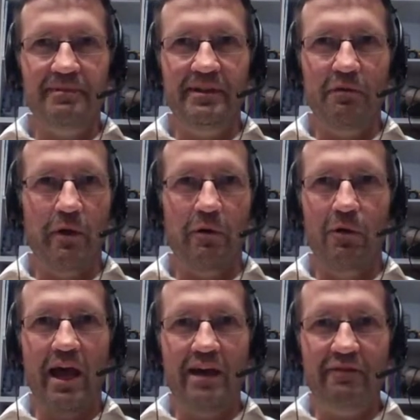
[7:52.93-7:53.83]
we
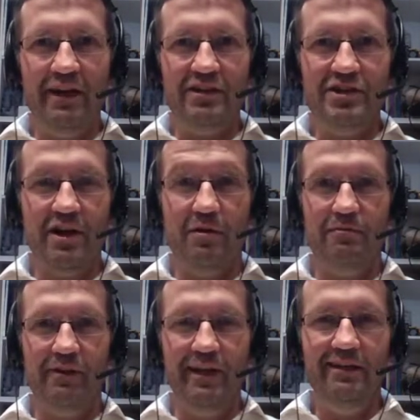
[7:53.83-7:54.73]
all have energy,
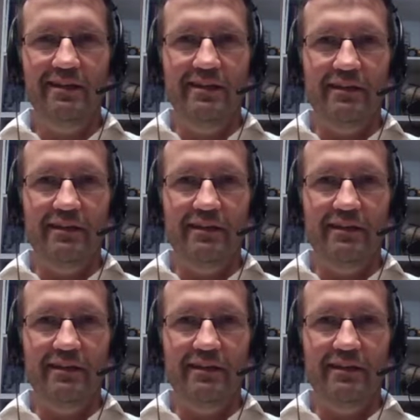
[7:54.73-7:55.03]
hopefully.